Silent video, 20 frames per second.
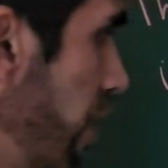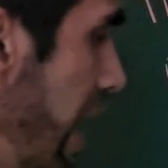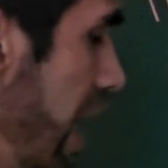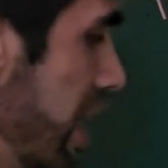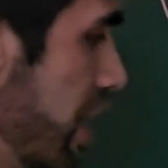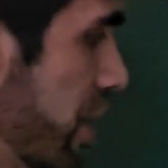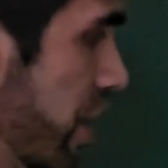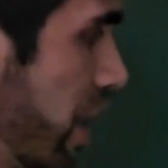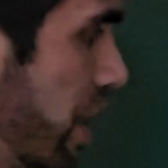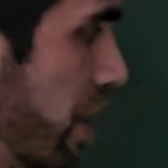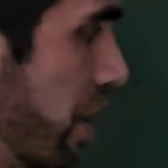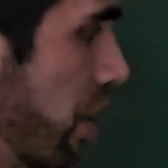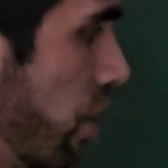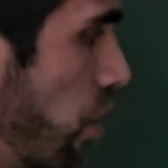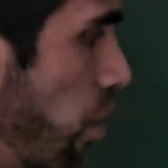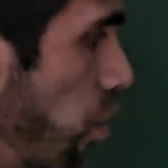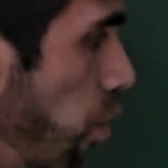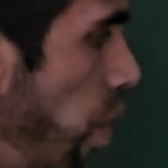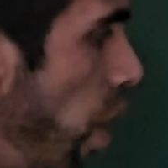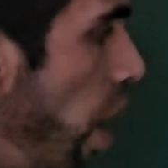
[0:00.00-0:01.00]

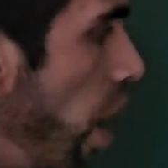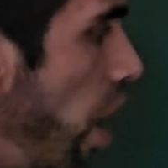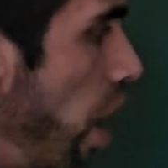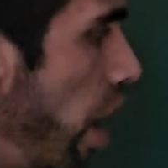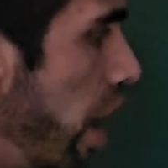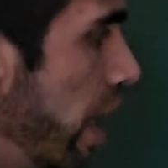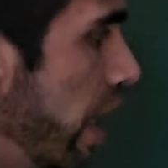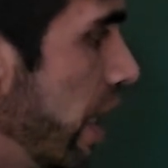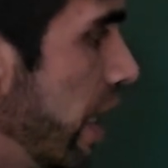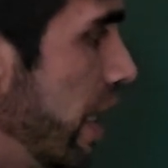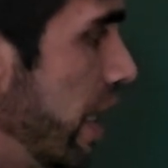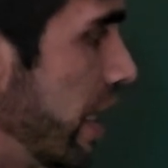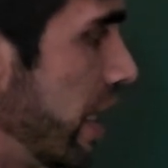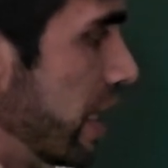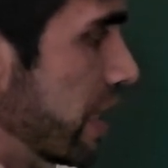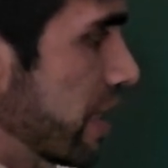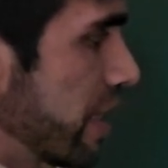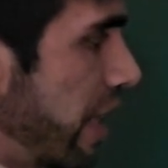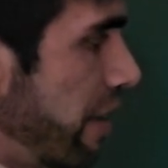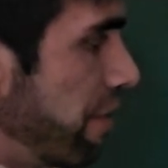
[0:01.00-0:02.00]
function, y
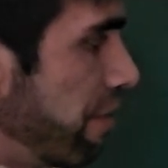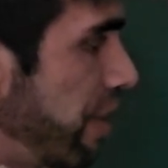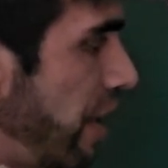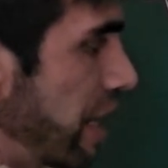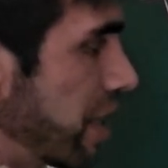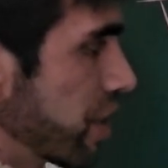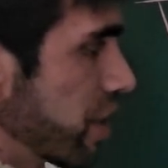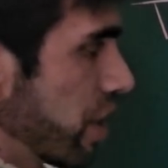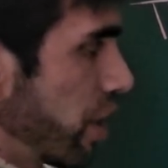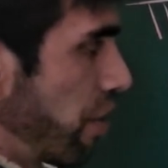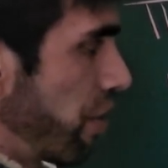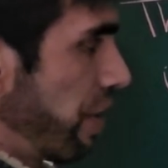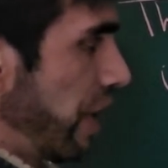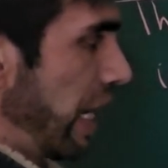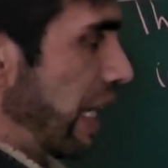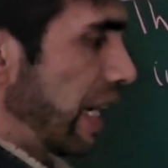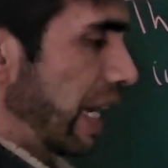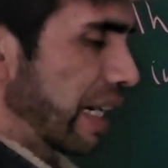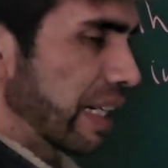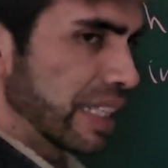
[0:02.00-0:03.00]
is some function of
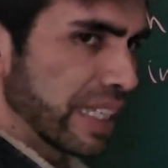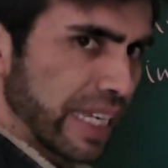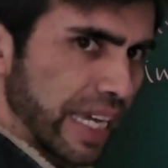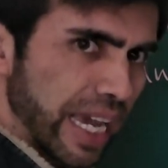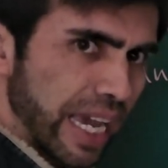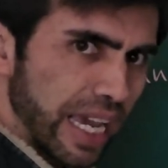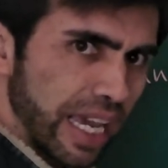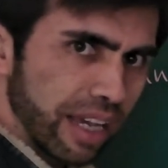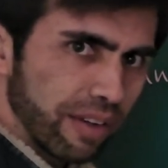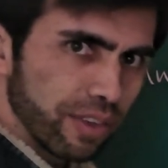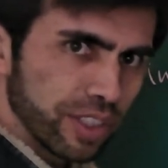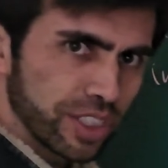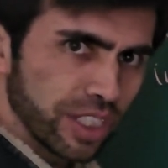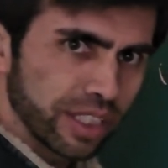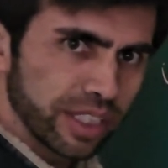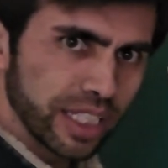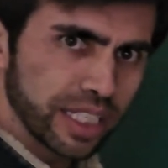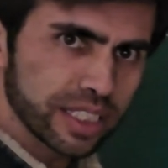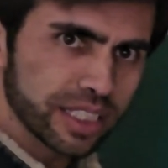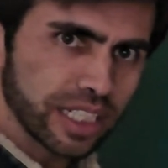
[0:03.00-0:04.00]
L and K, which
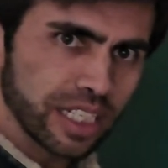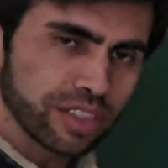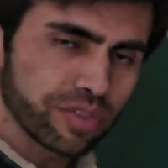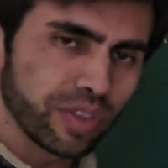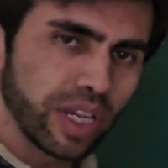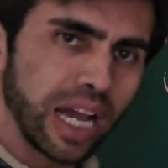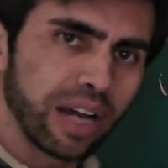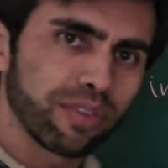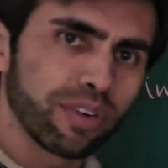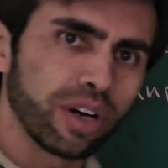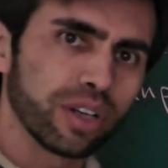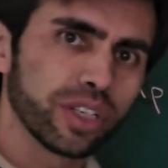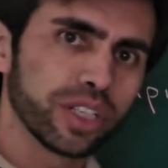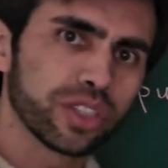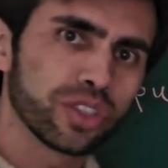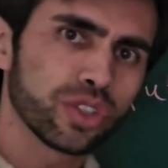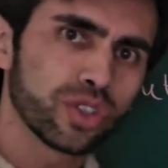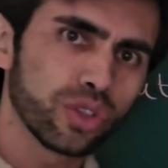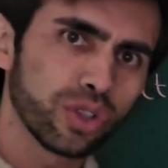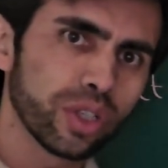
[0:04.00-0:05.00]
in this case we have
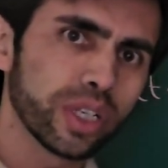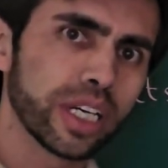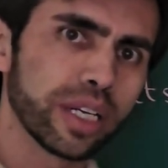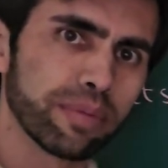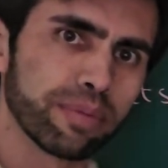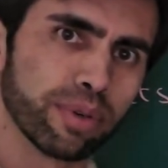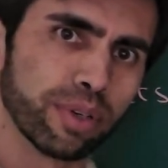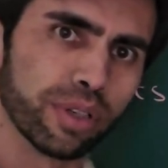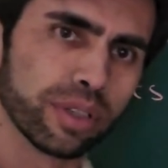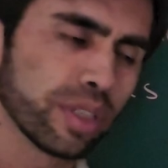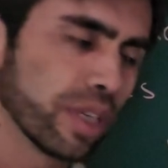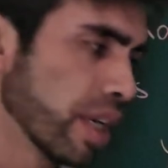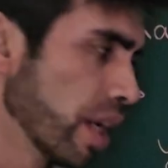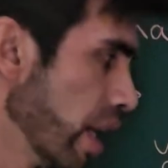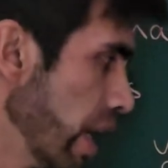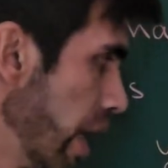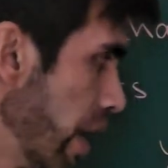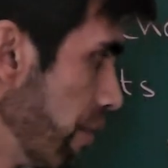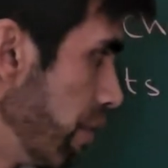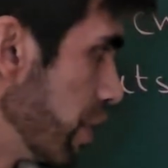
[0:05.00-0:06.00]
only two input,
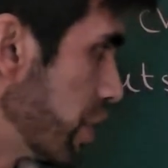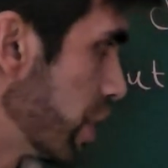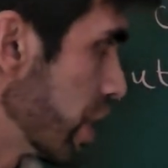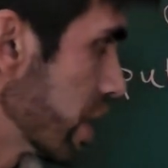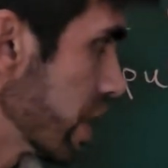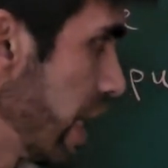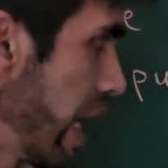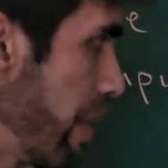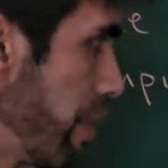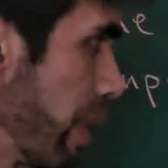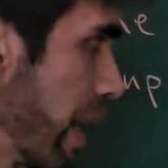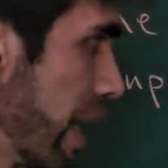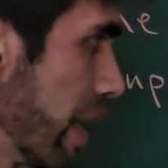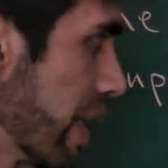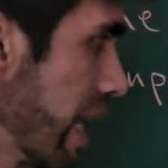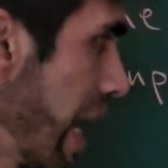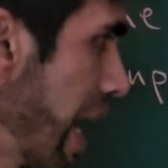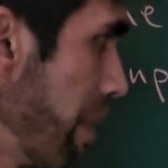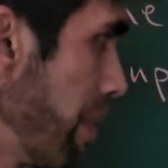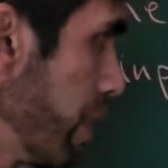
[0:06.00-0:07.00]
which is labor
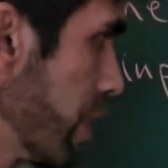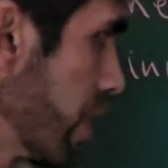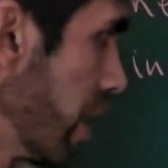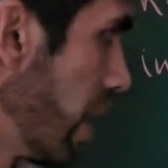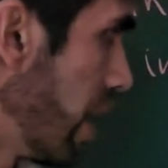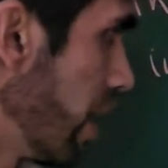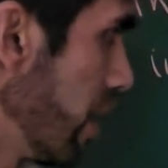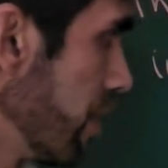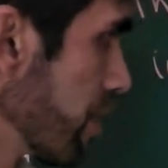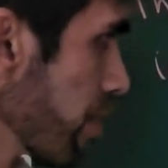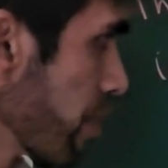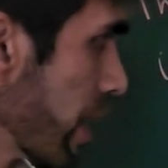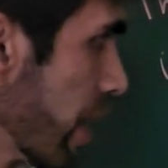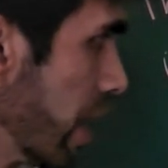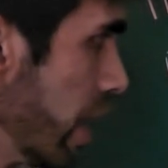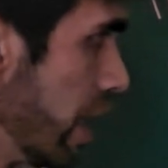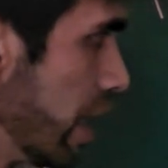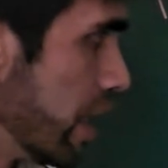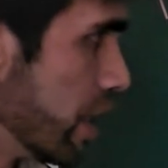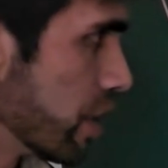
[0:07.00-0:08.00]
and capital.
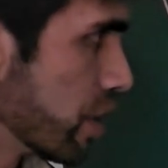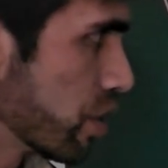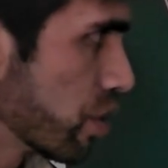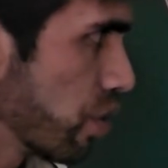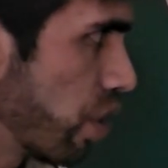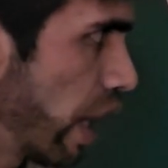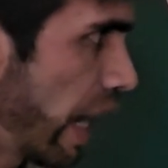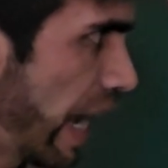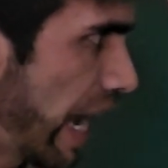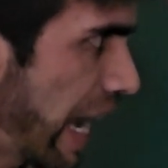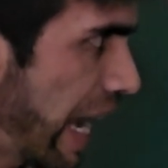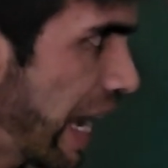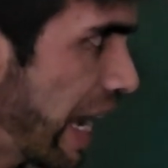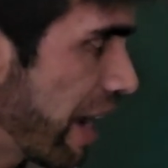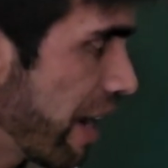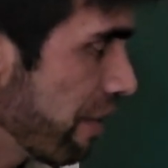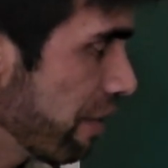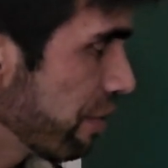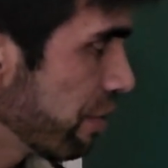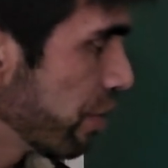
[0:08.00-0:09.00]
So
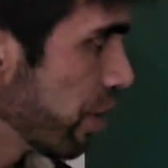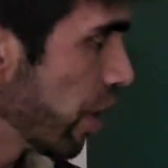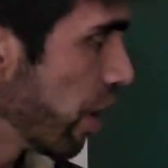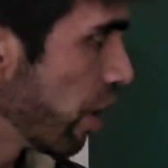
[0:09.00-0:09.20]
if